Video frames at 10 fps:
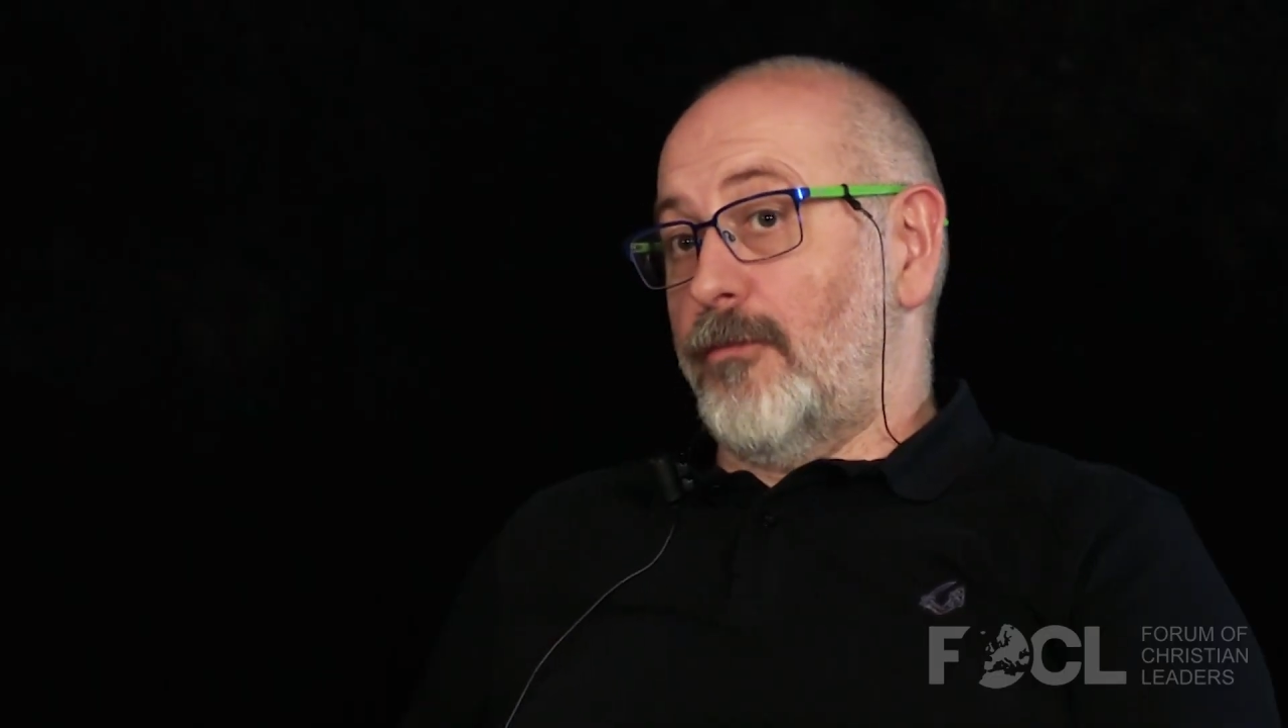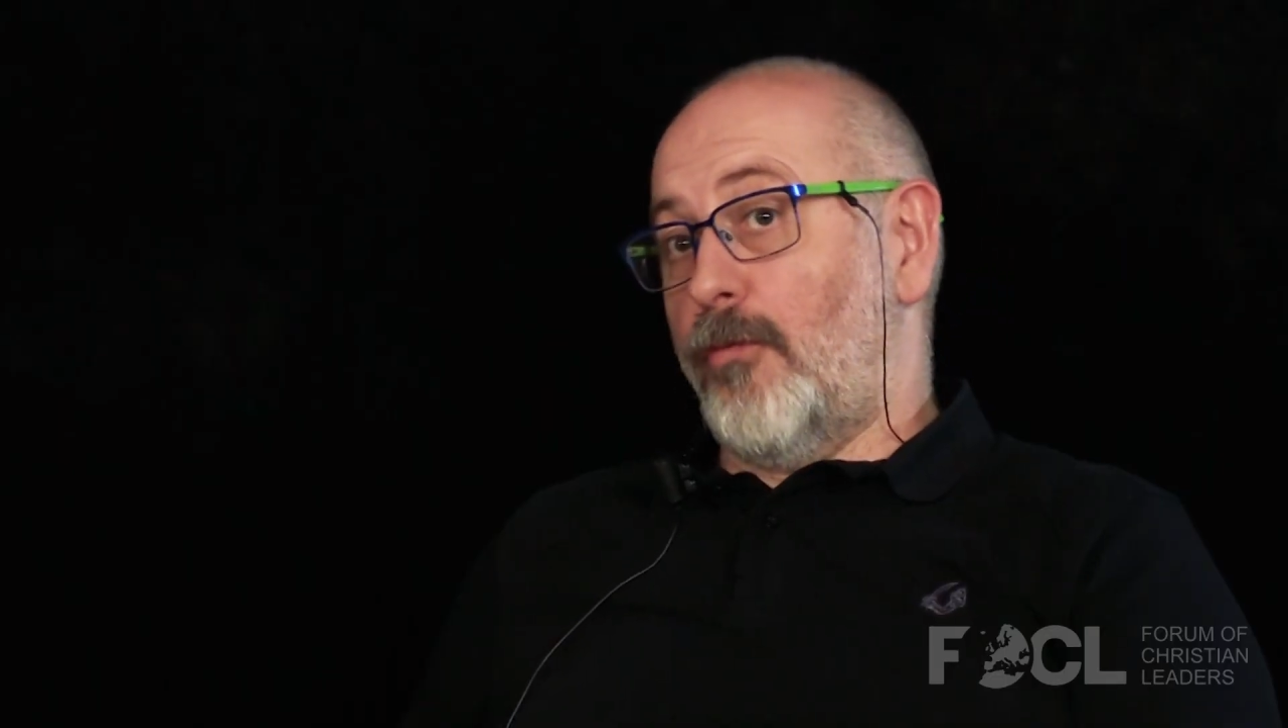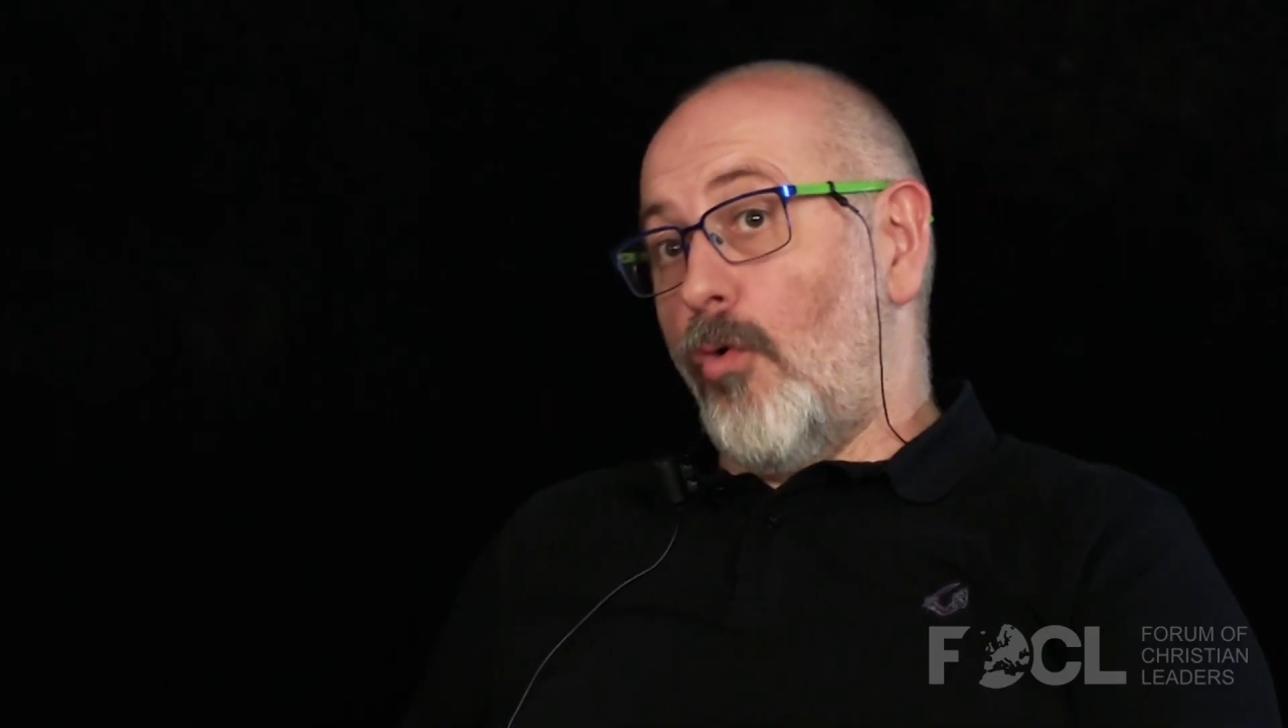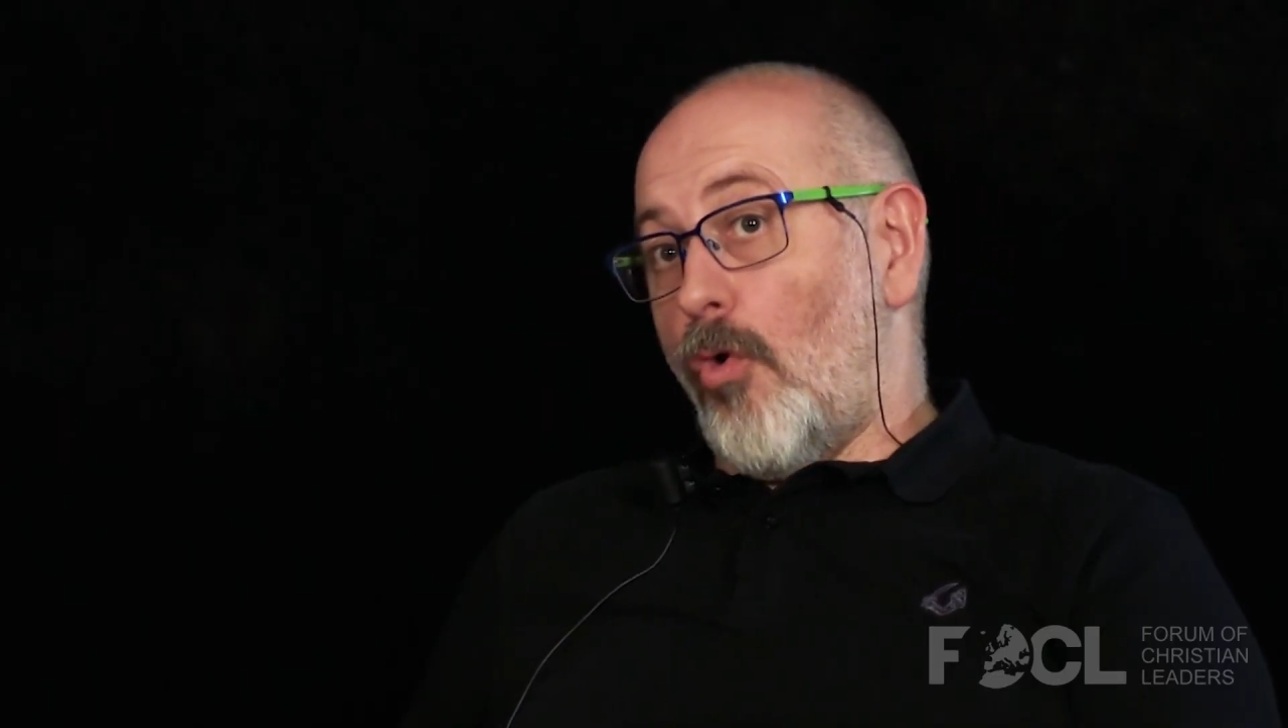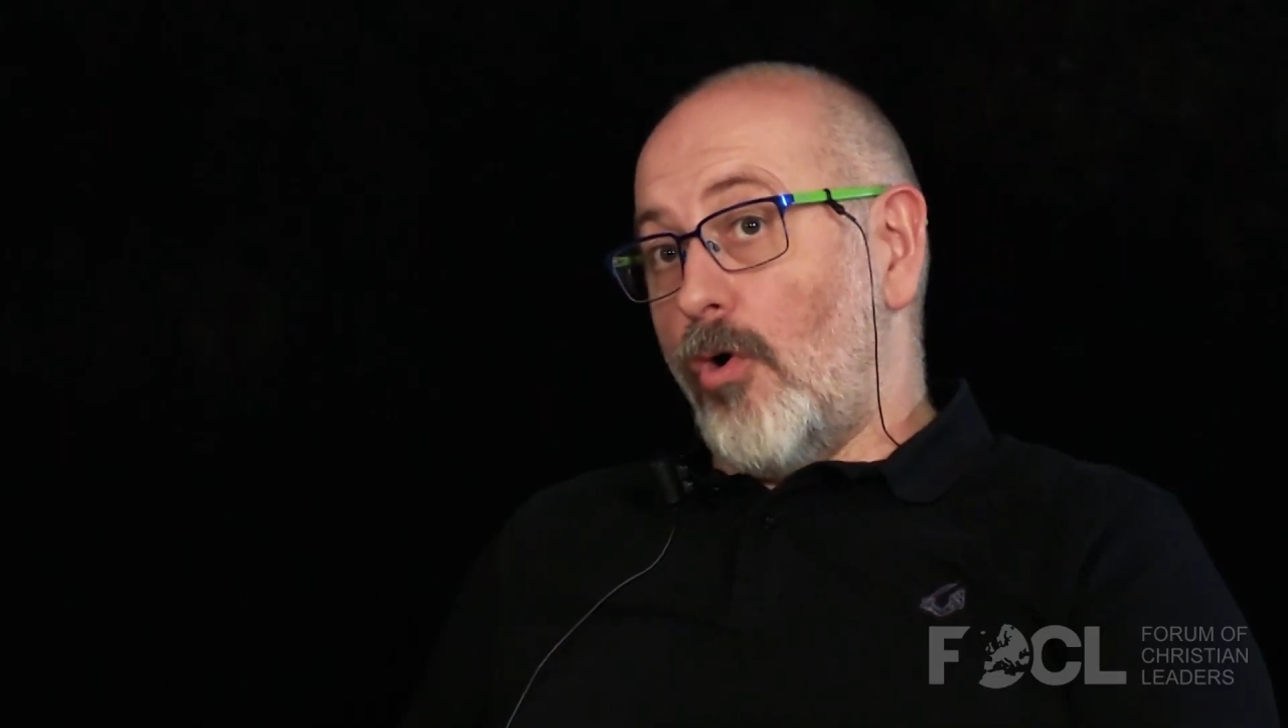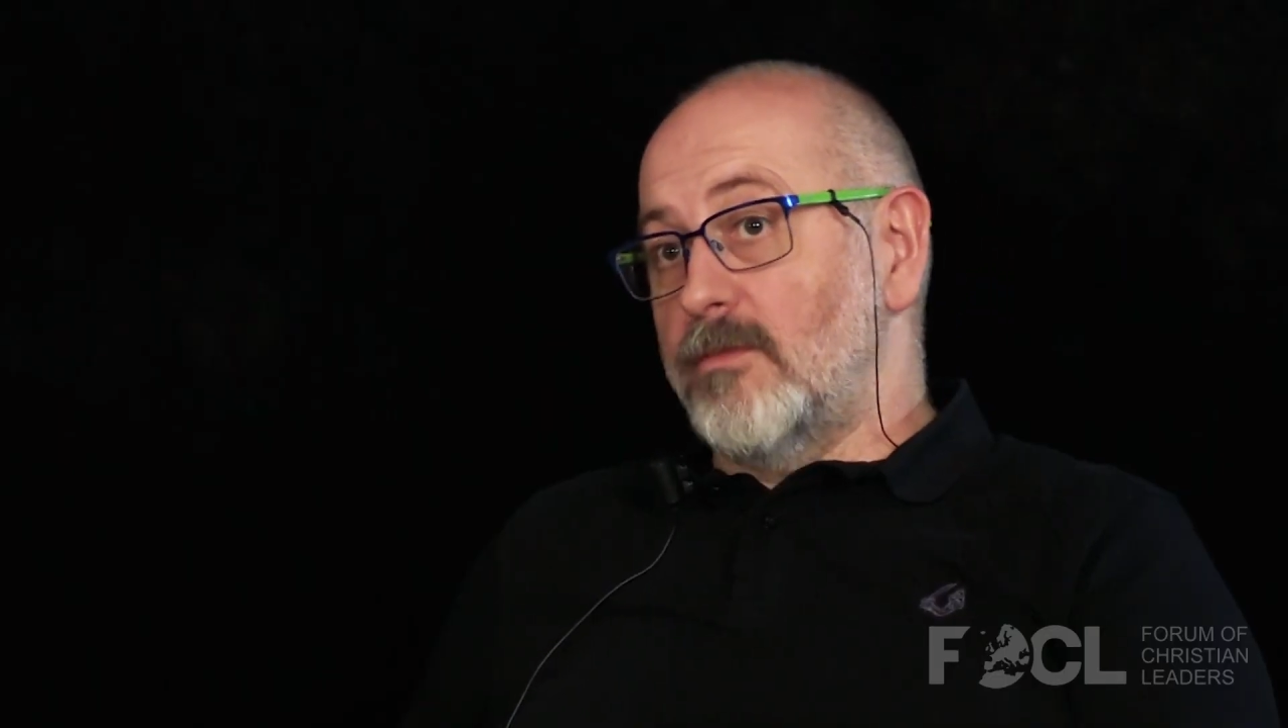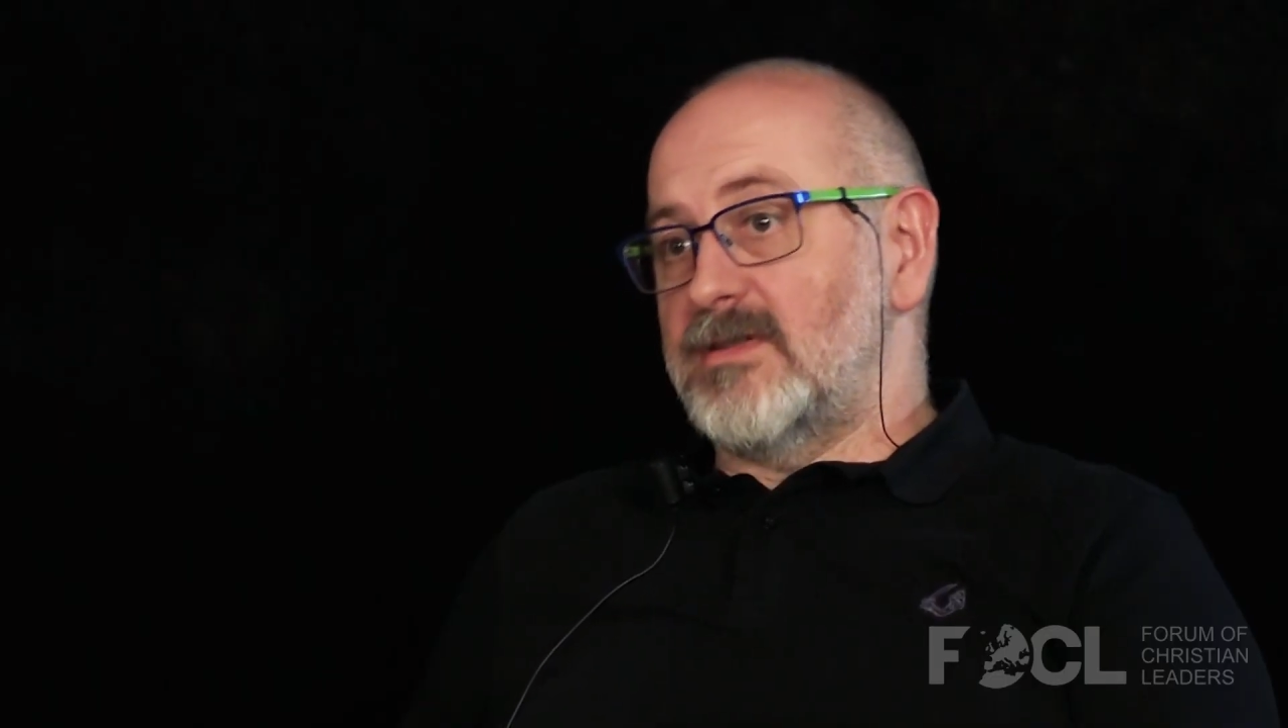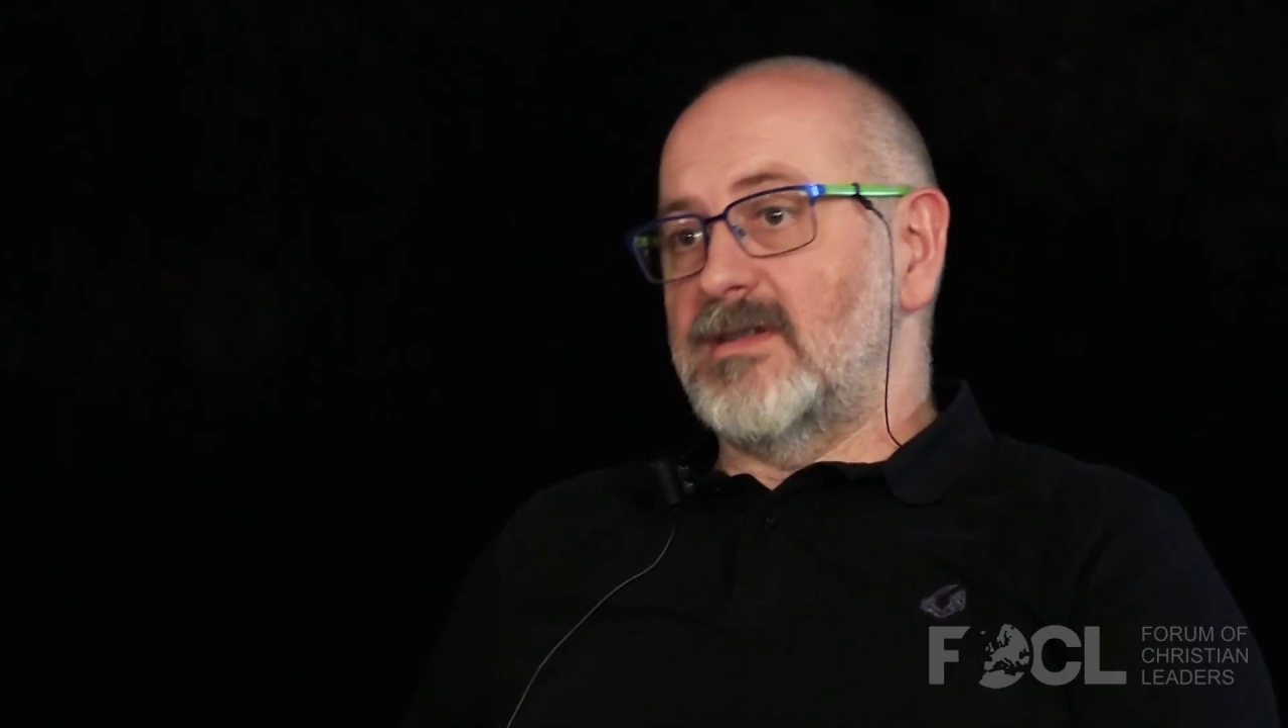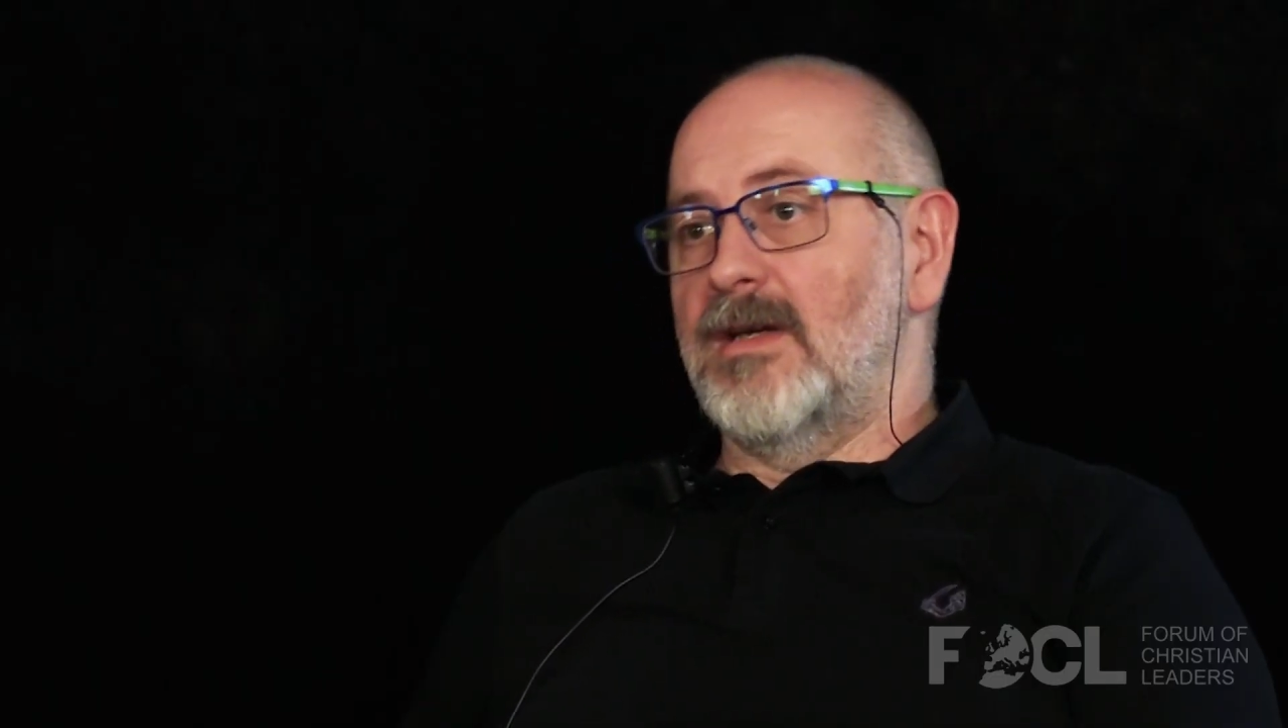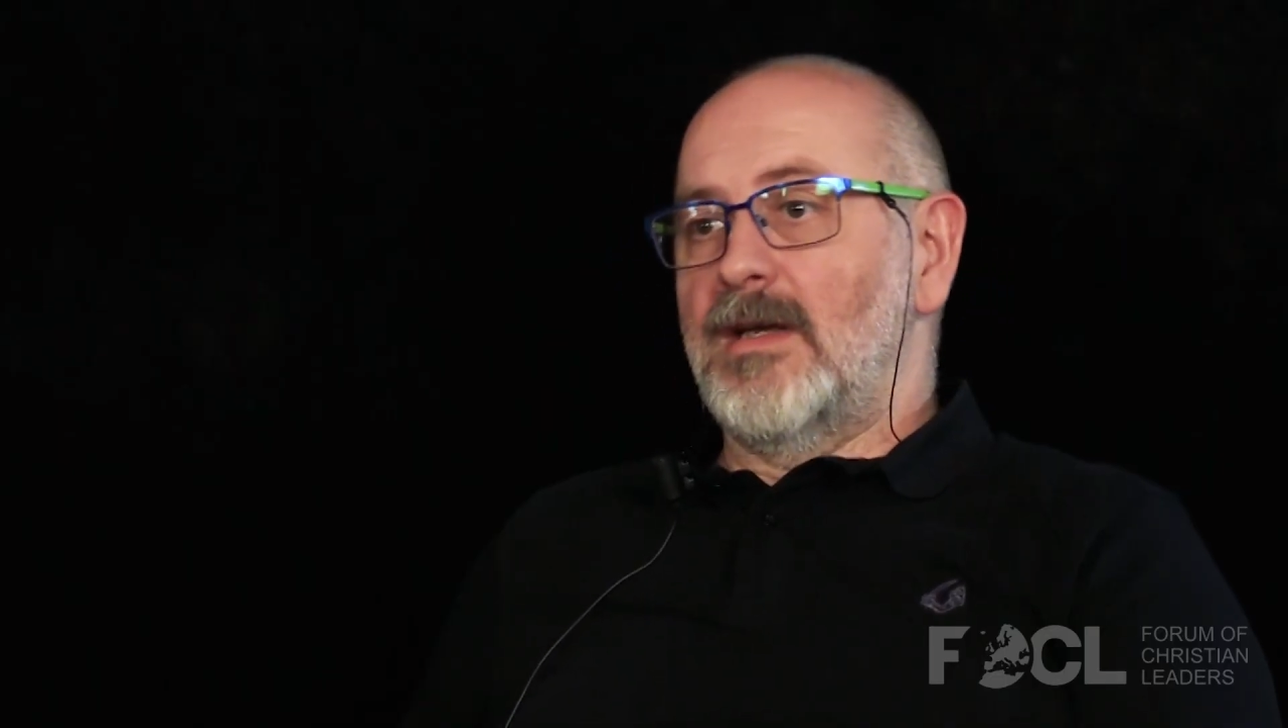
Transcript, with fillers: forms